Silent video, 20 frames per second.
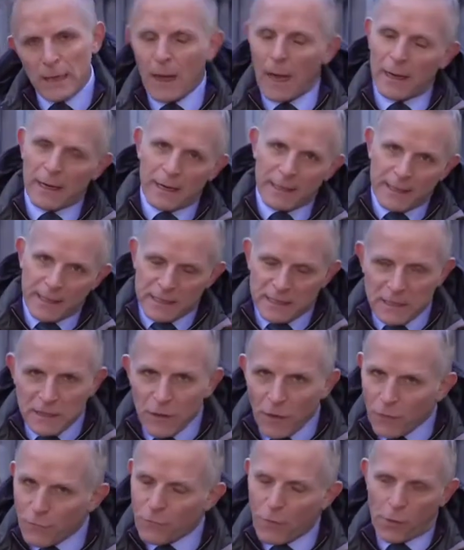And this is
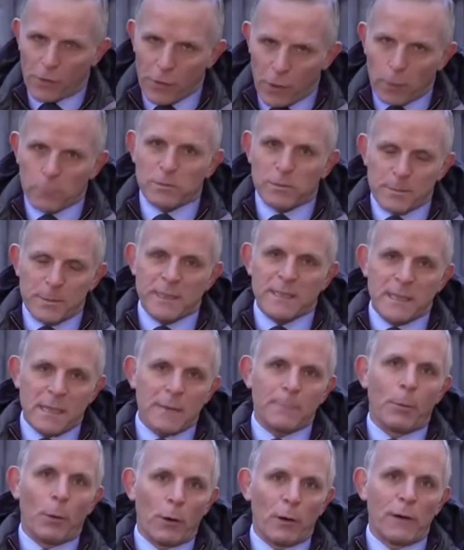a very
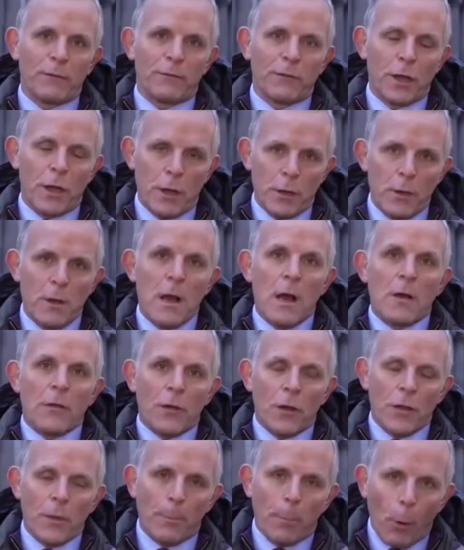optimistic point of view,
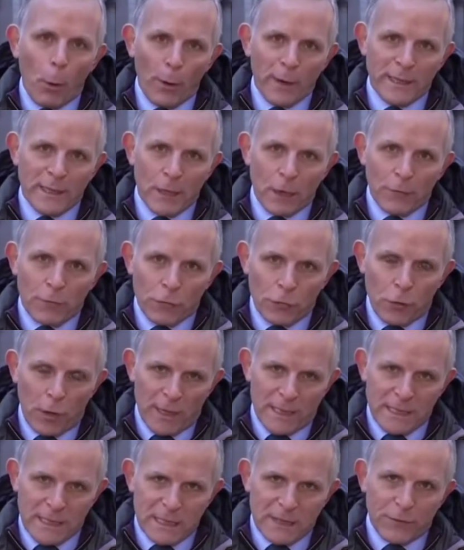that the point of
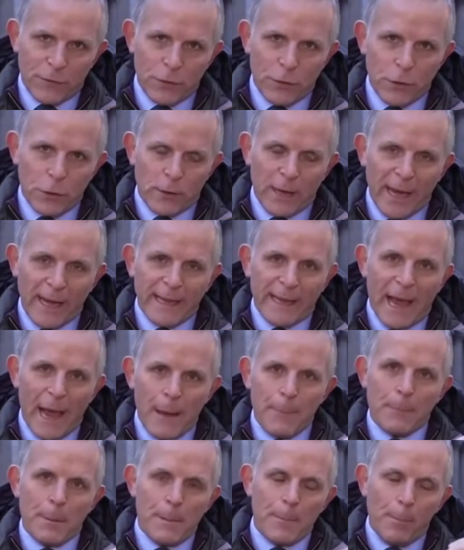crisis for the UK
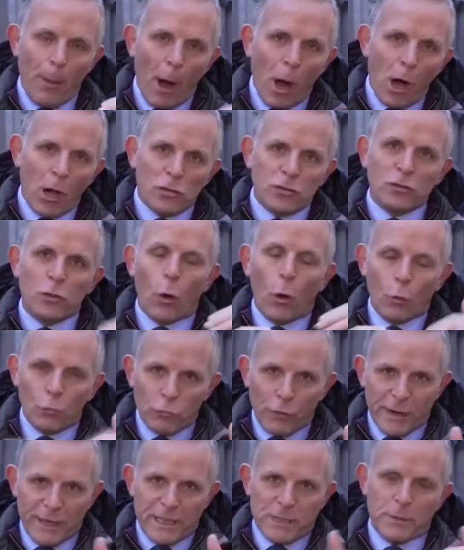can be passed or
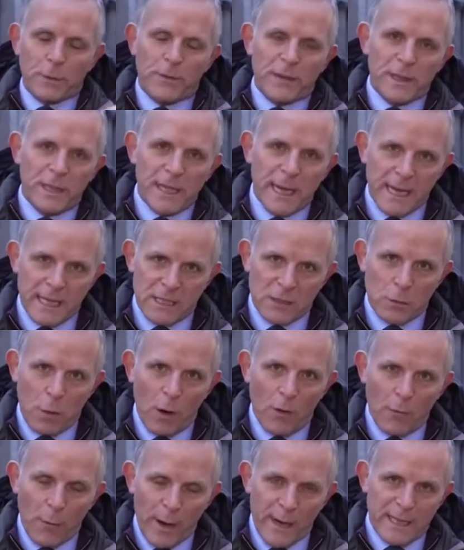reached within the next
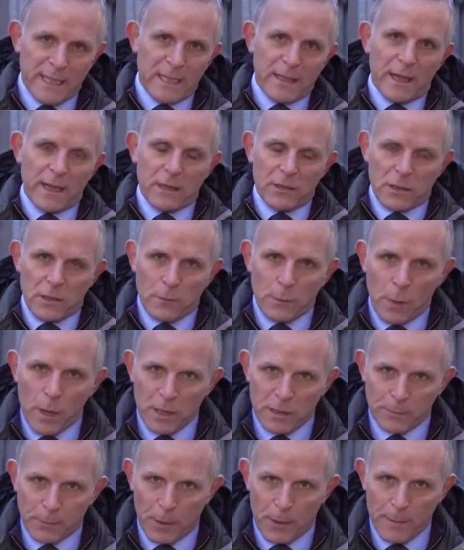12 weeks, and those are the
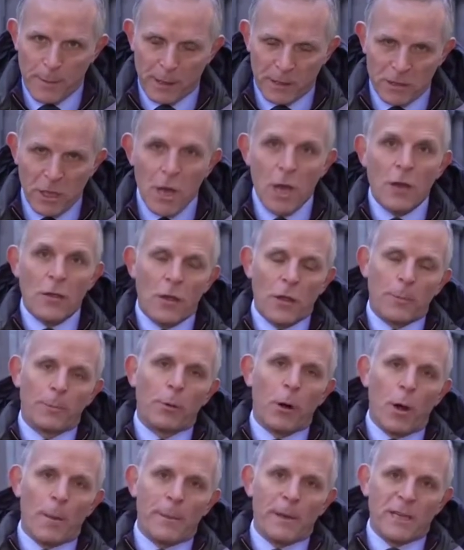words pretty much that the
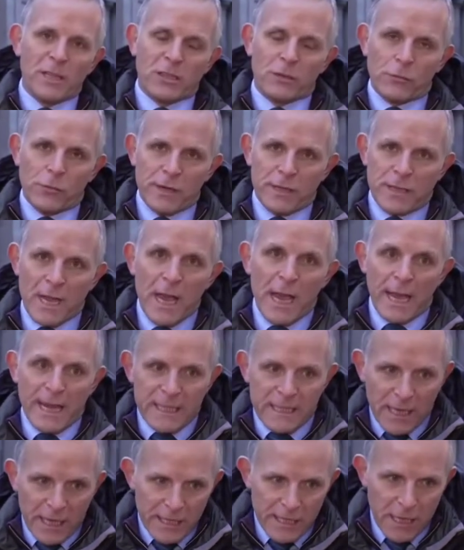Prime Minister is
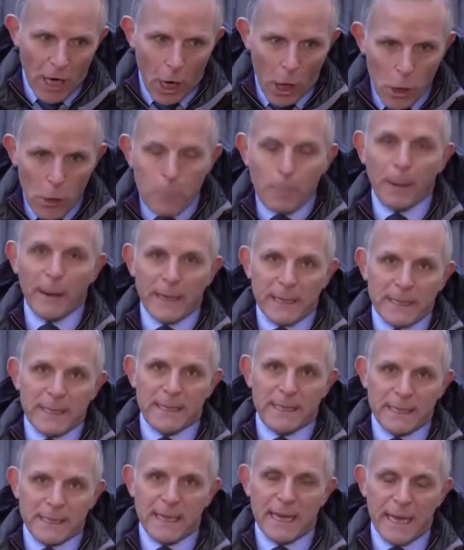hoping
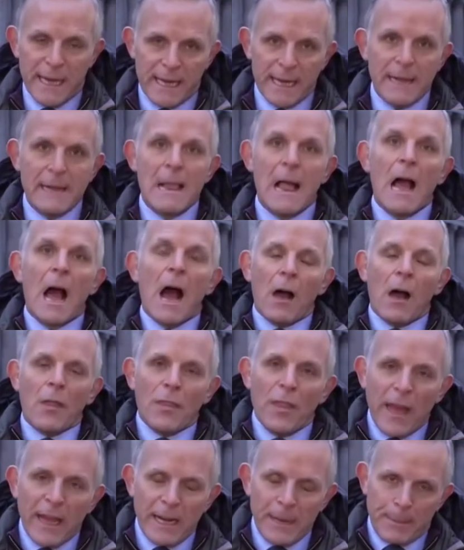to see.
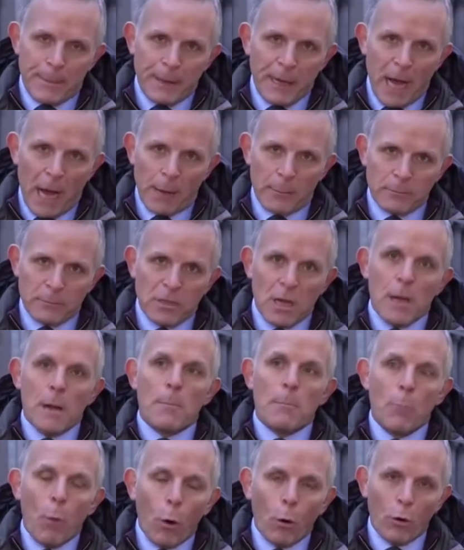Then it becomes
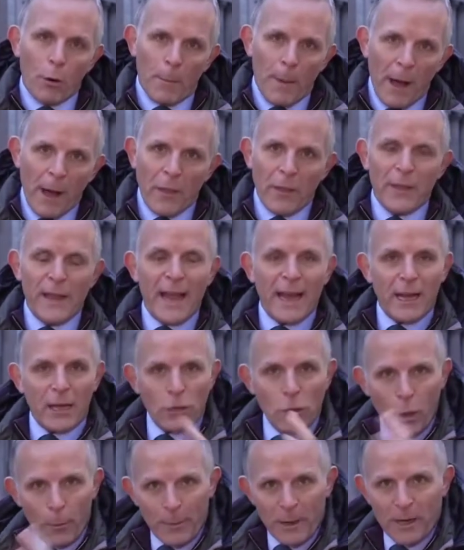more about the
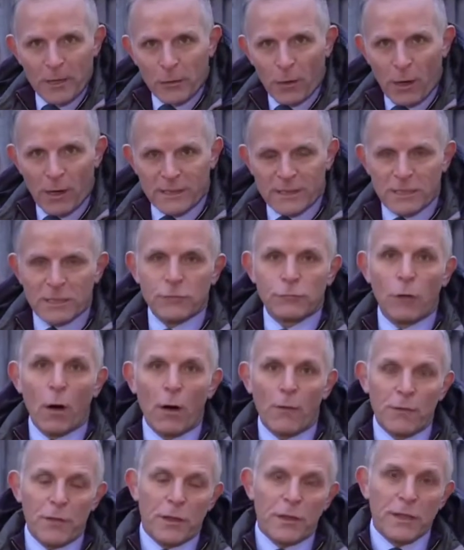economic crisis
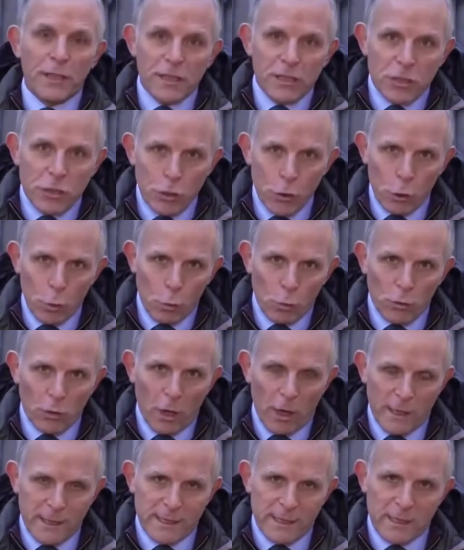rather than this dual
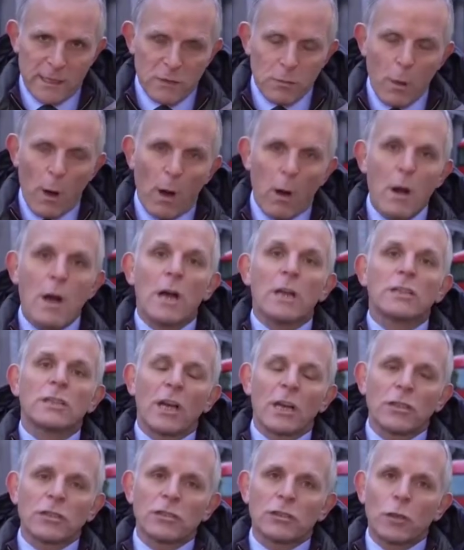crisis as well.
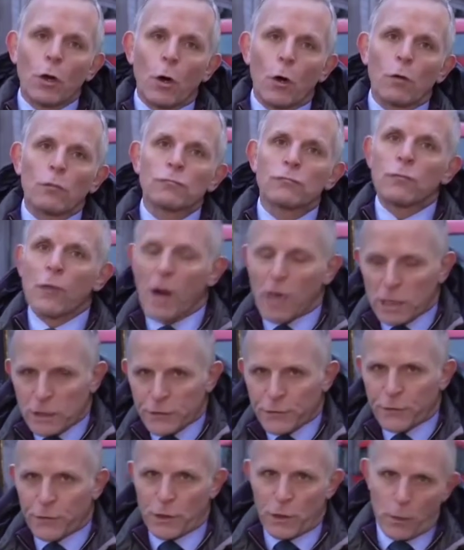Does your rush
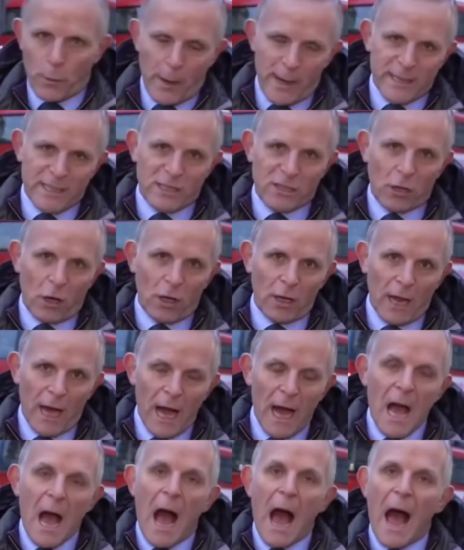for US dollar
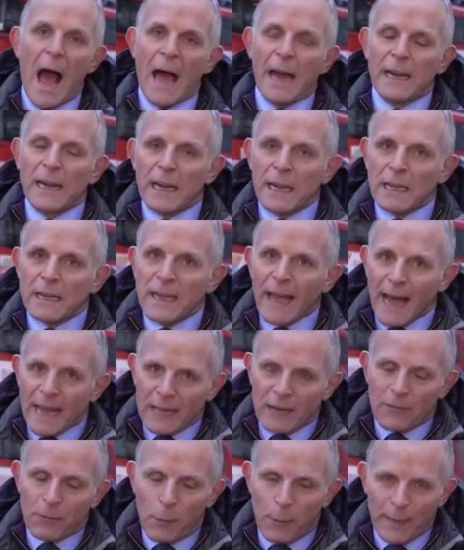and
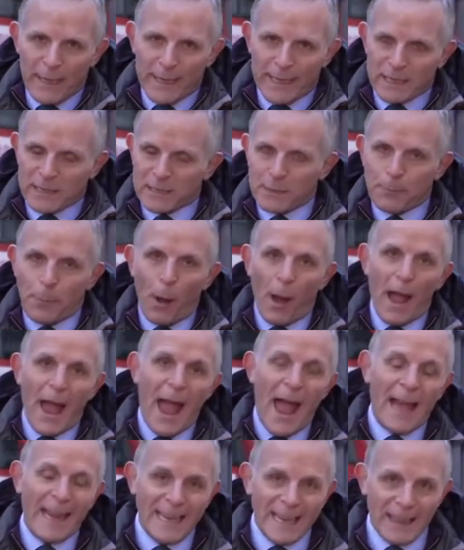lack of willingness to buy
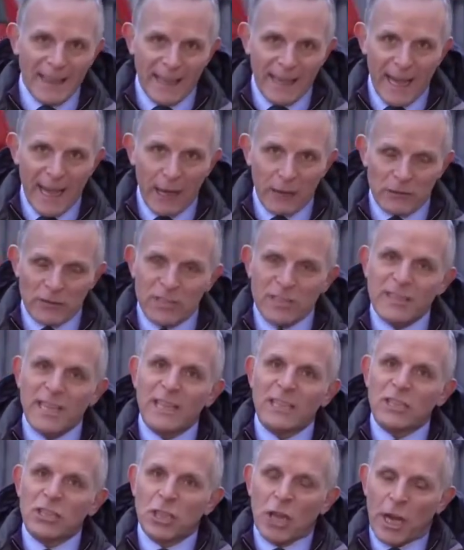anything else, does
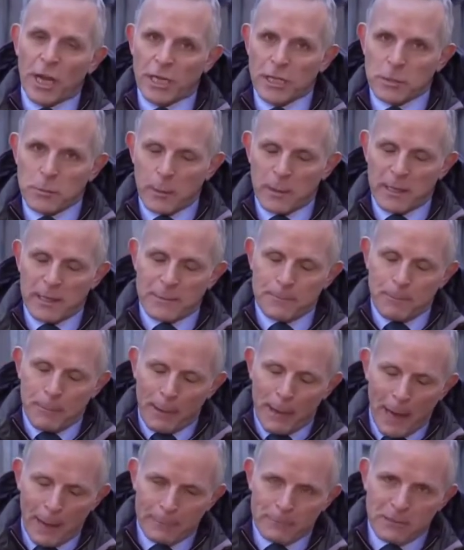that change when this
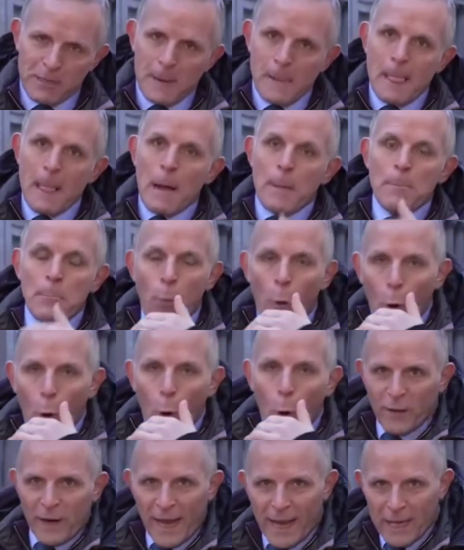becomes more
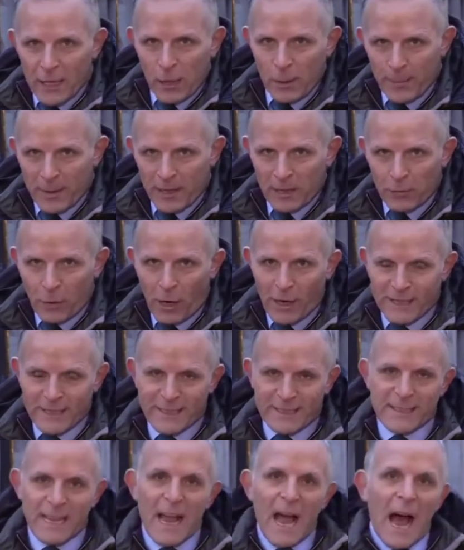of an economic
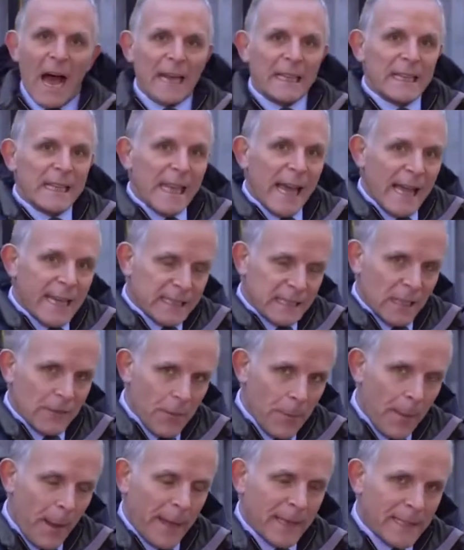crisis and less of
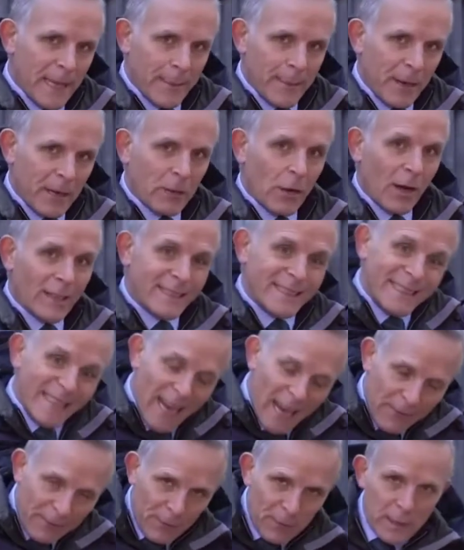a pandemic crisis,
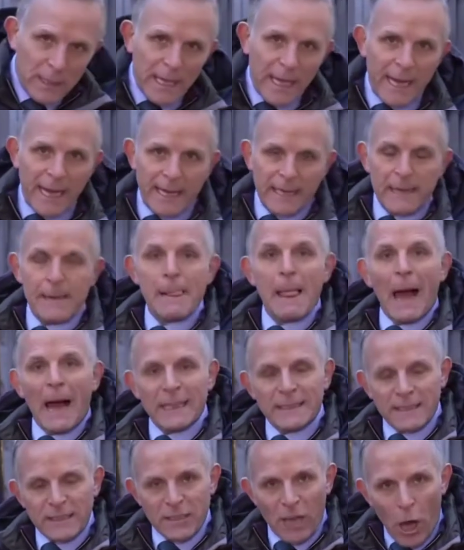if indeed,
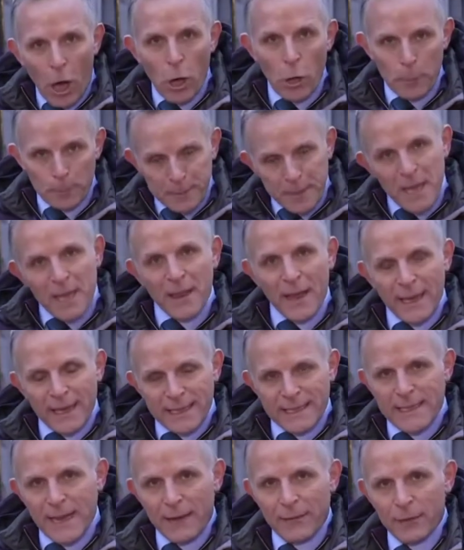as is hoped, that
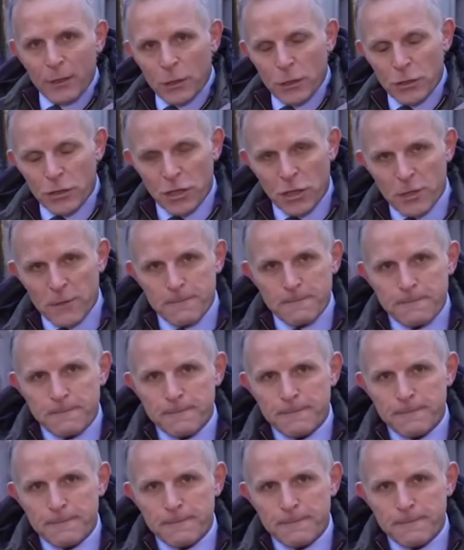is the evolution?